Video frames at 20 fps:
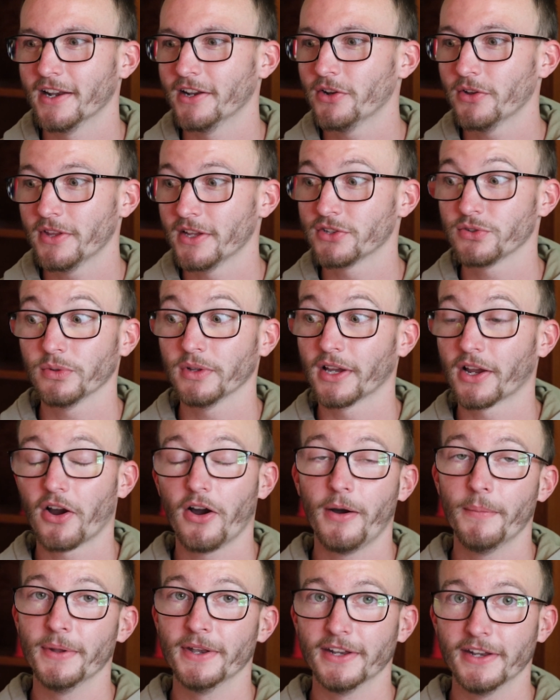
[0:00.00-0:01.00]
I know that's really
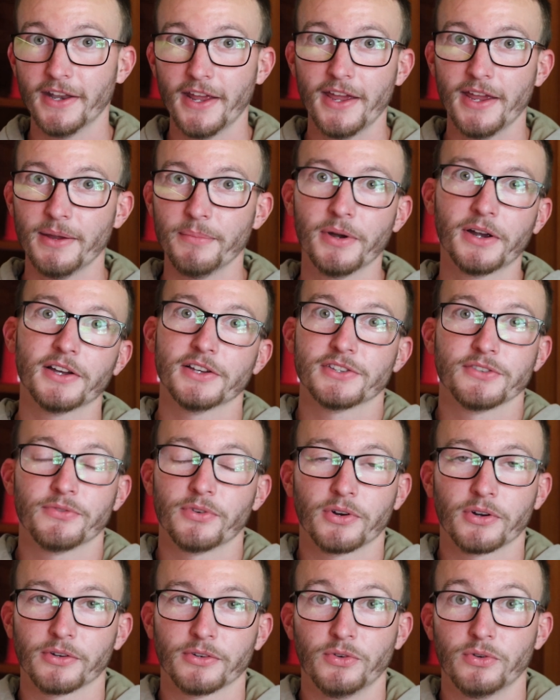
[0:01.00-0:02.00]
common today because of
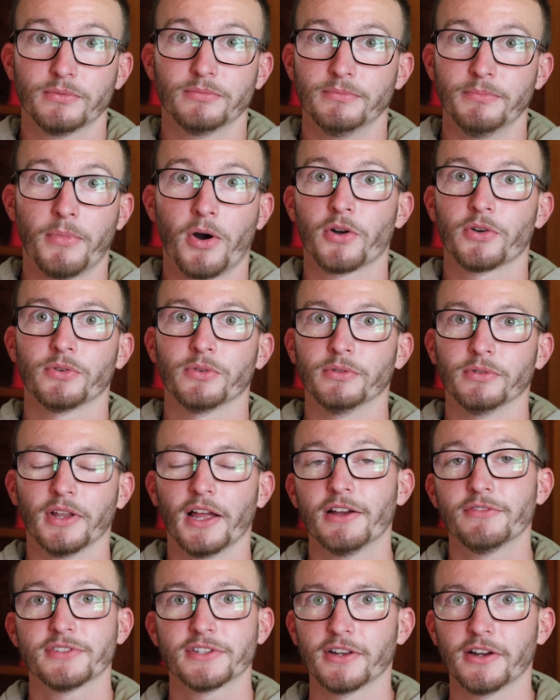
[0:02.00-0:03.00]
our modern
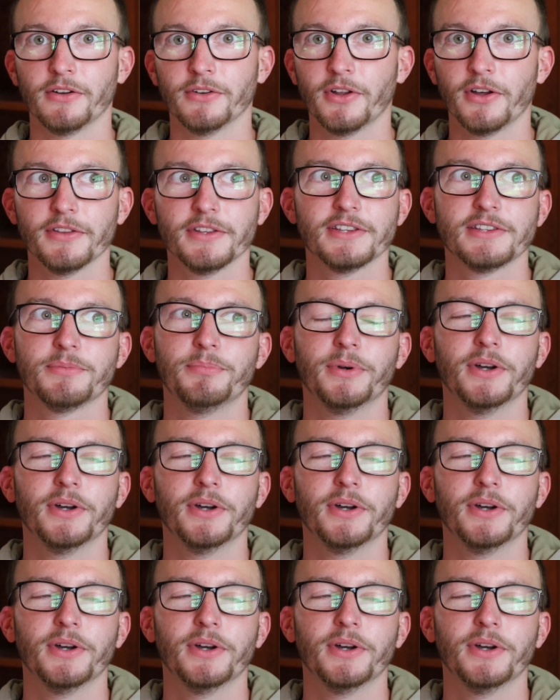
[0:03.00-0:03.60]
lifestyle and all this,